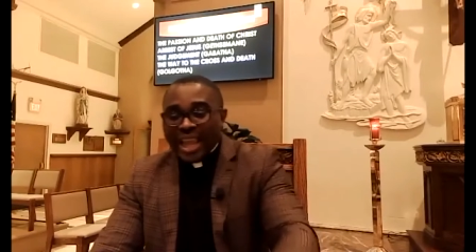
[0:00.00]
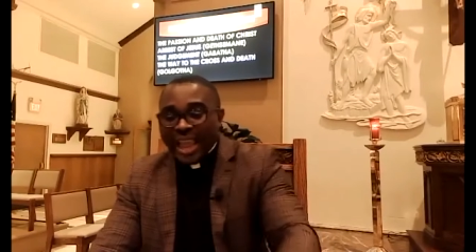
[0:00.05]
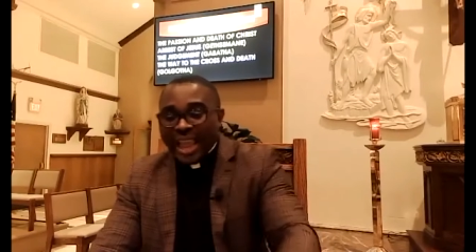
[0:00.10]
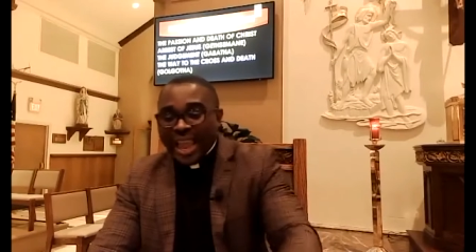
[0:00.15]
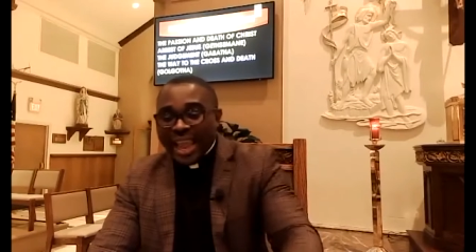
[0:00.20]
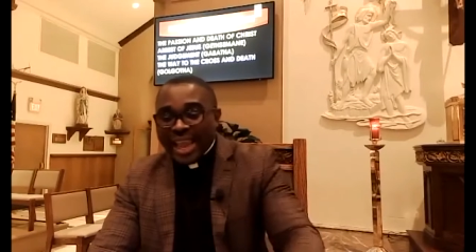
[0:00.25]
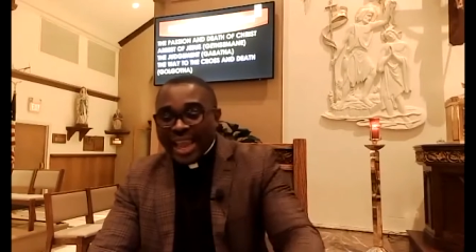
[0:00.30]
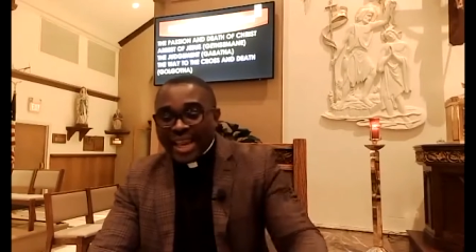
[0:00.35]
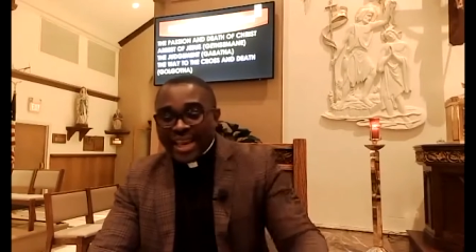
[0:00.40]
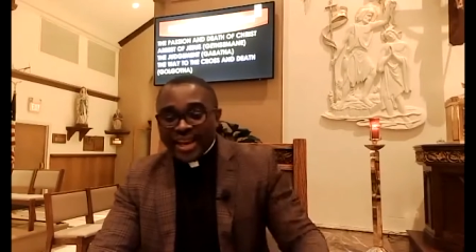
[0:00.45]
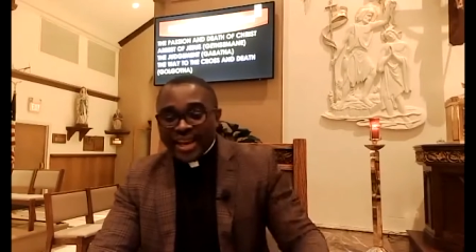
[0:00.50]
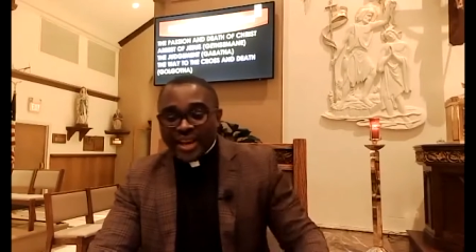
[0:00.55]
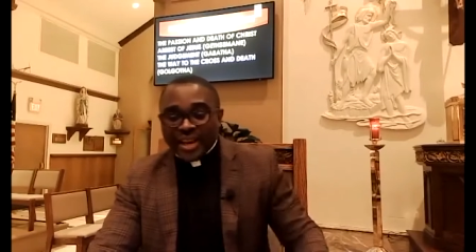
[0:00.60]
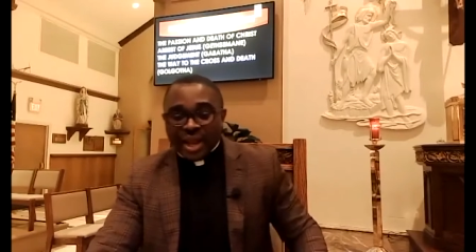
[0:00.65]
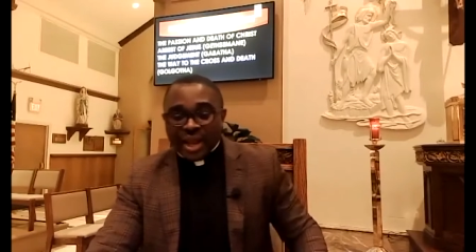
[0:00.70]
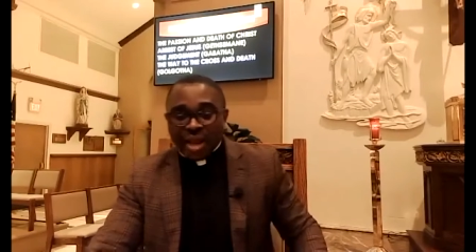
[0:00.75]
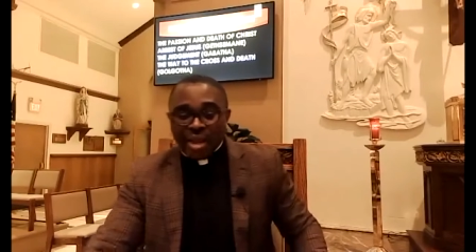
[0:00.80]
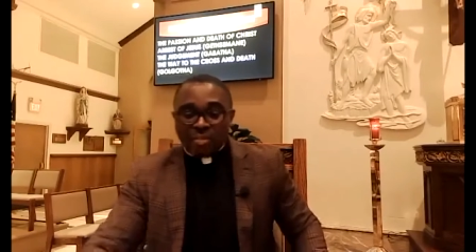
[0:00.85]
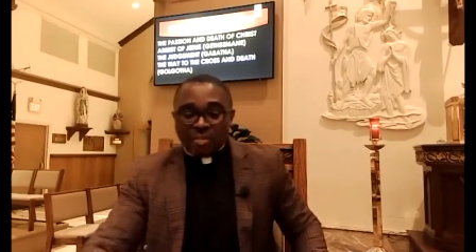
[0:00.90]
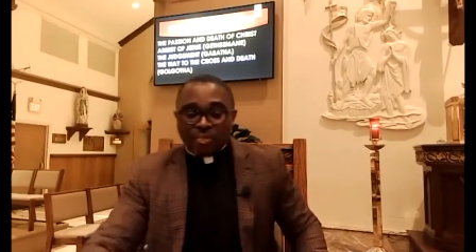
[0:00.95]
in
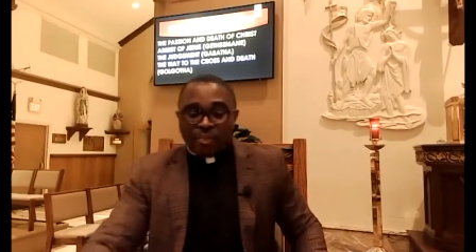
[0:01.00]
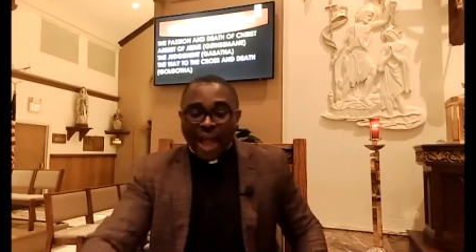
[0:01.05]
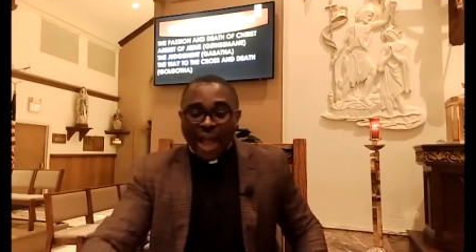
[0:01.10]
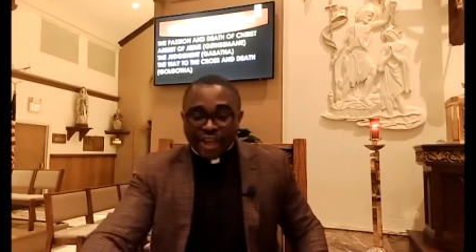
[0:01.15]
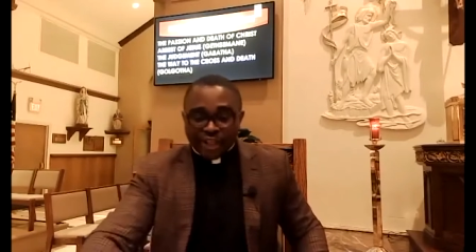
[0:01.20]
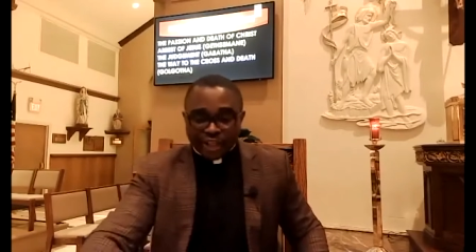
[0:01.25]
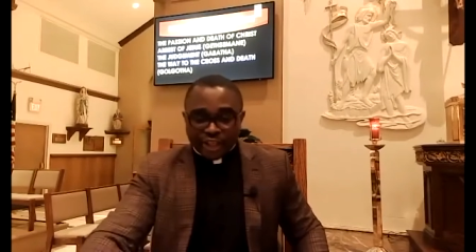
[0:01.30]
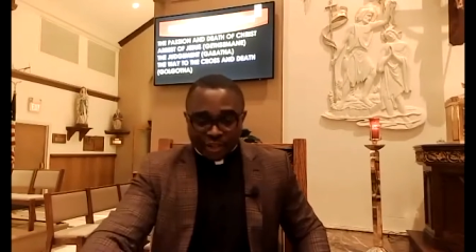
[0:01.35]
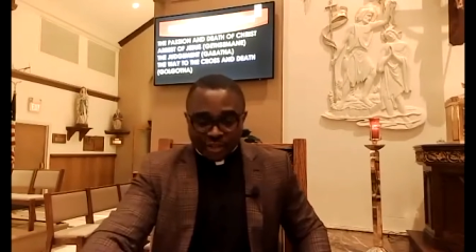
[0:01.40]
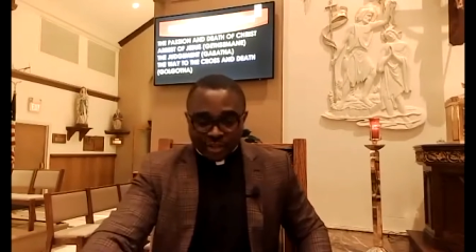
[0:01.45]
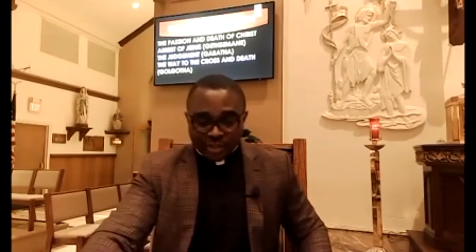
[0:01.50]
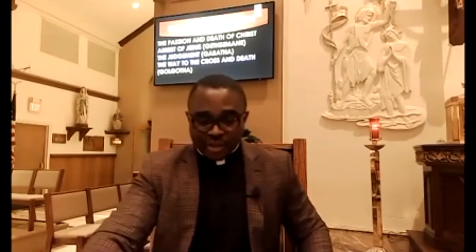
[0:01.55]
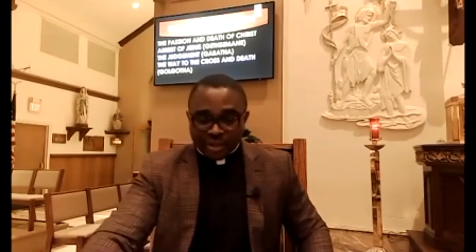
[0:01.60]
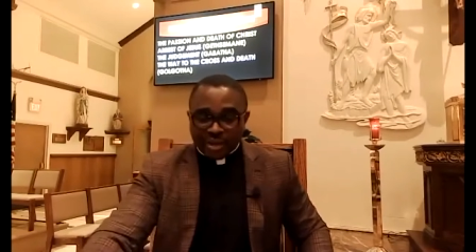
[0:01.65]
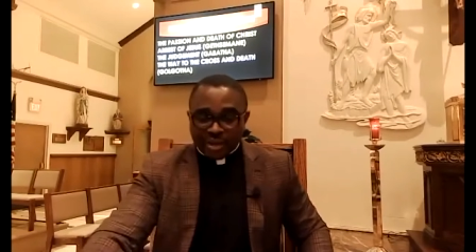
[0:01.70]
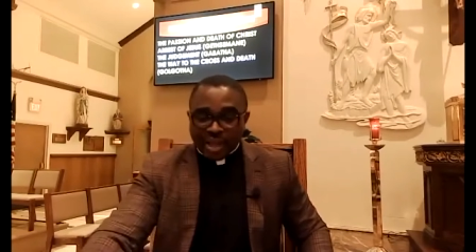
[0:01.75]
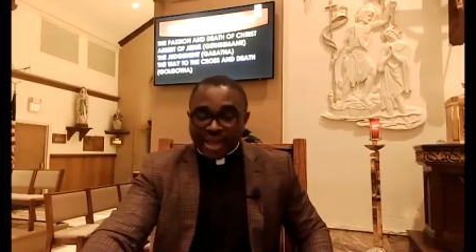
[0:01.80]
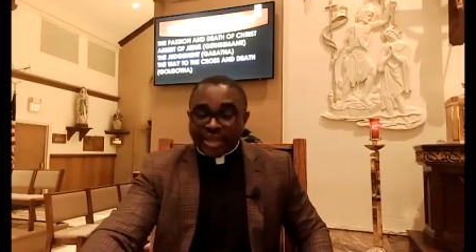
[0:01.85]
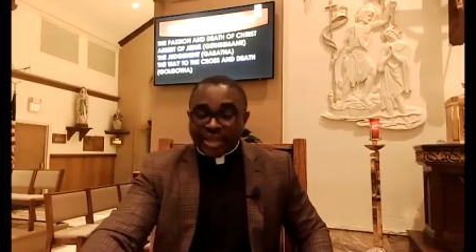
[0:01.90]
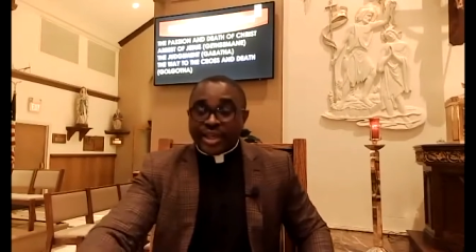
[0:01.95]
the passion
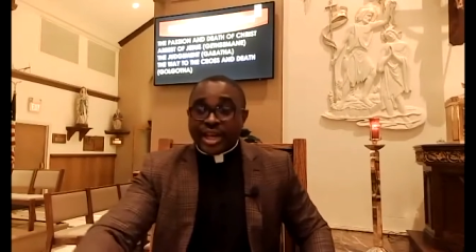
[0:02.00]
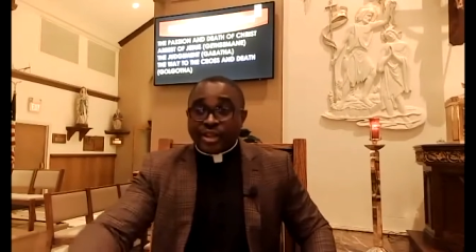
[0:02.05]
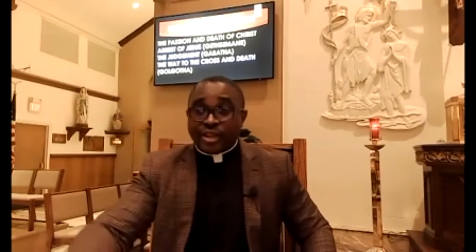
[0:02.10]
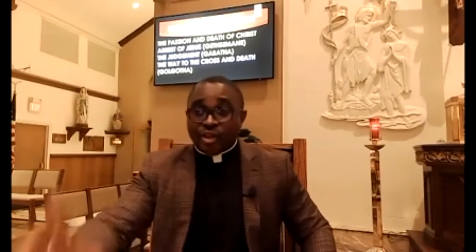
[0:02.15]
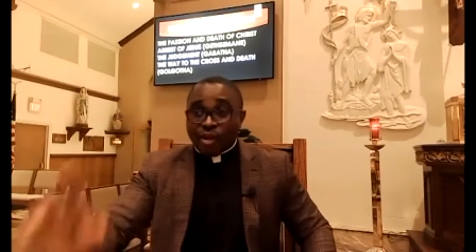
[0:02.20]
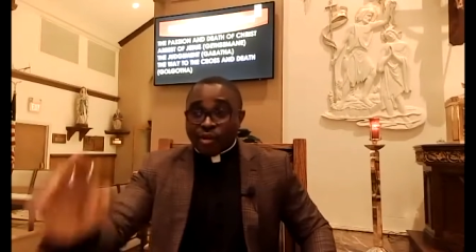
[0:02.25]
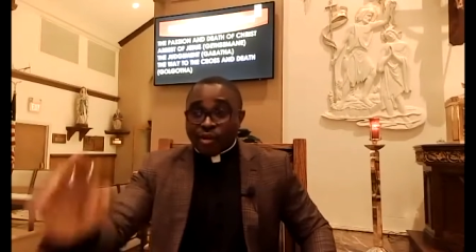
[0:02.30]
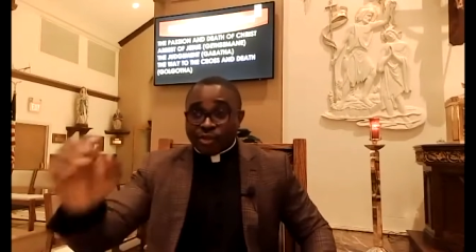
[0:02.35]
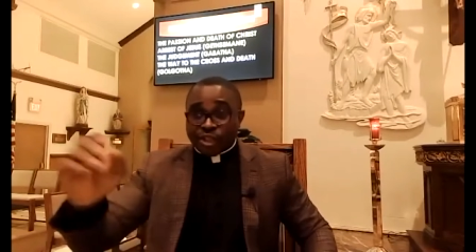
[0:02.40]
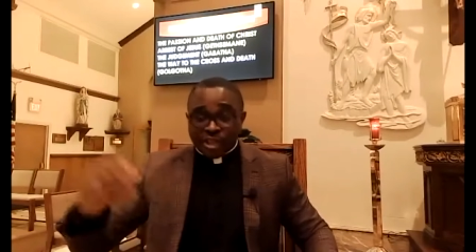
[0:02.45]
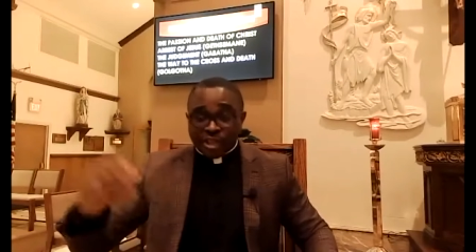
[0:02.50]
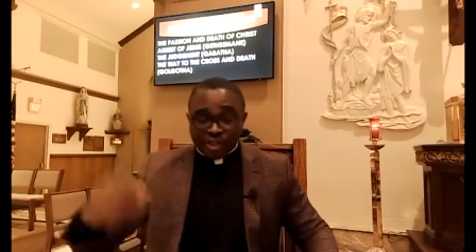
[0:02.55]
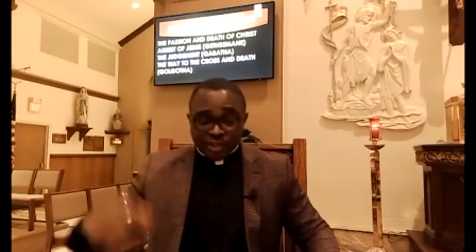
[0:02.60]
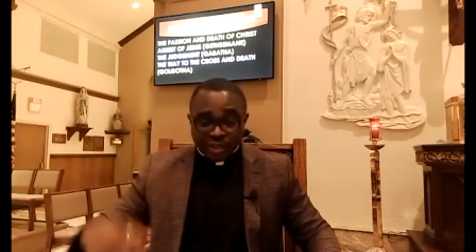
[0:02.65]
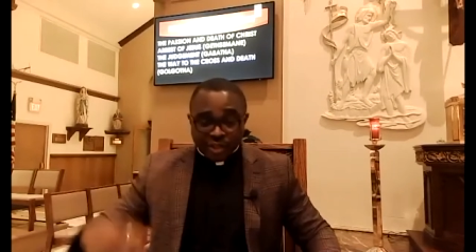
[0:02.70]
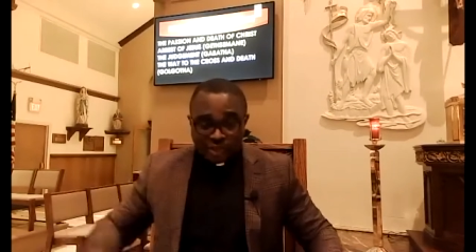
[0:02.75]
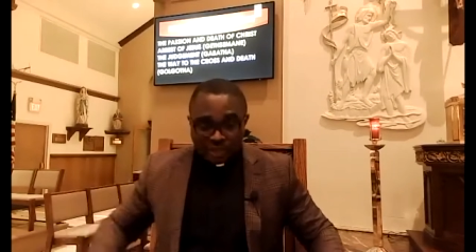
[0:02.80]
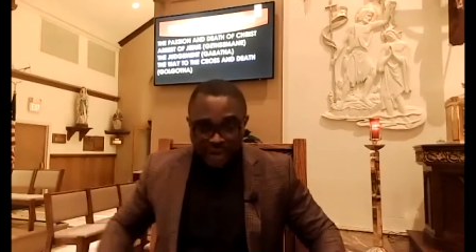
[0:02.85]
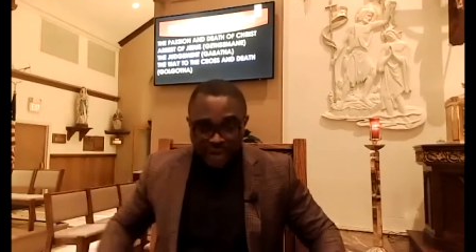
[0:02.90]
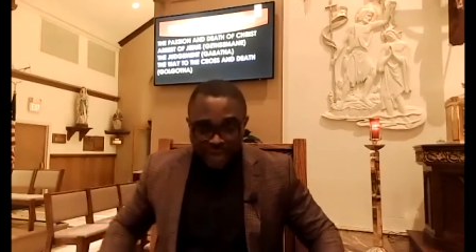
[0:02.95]
and death of
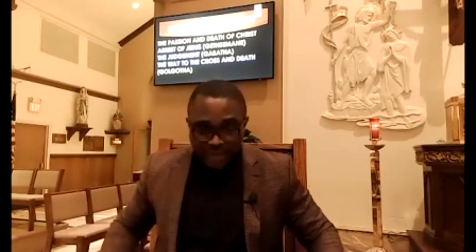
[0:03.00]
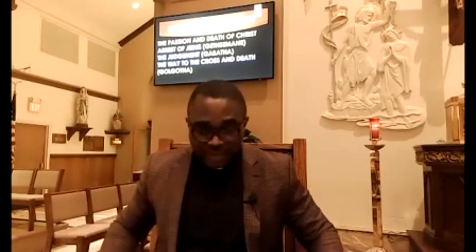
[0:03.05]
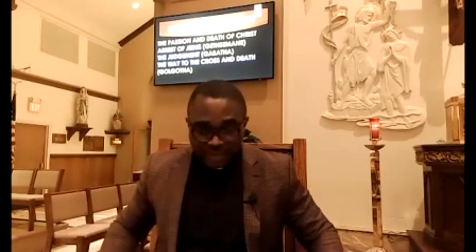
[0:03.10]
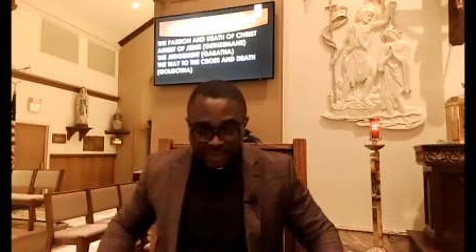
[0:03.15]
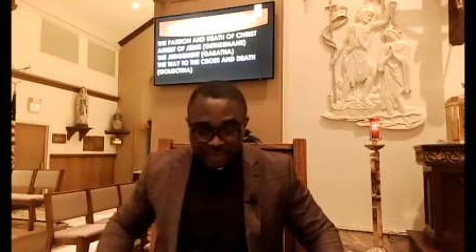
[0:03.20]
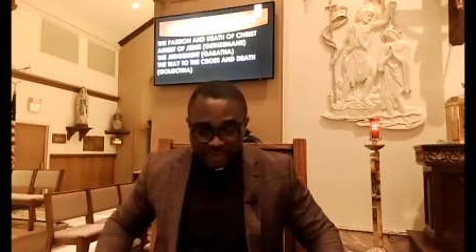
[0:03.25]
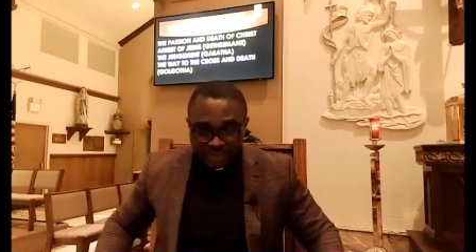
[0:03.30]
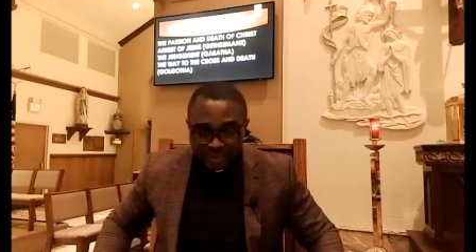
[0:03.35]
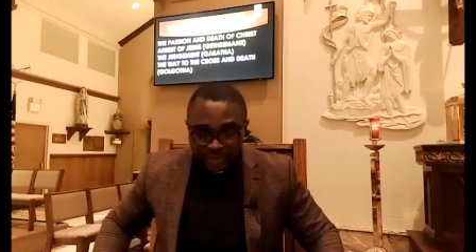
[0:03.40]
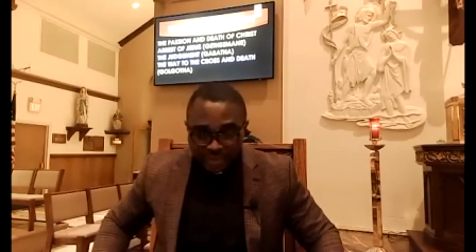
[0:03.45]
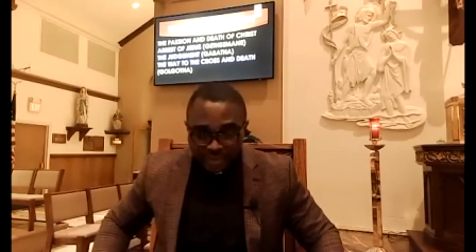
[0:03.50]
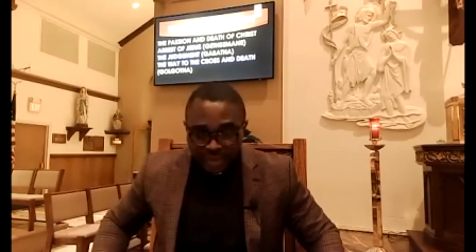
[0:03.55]
Jesus Christ.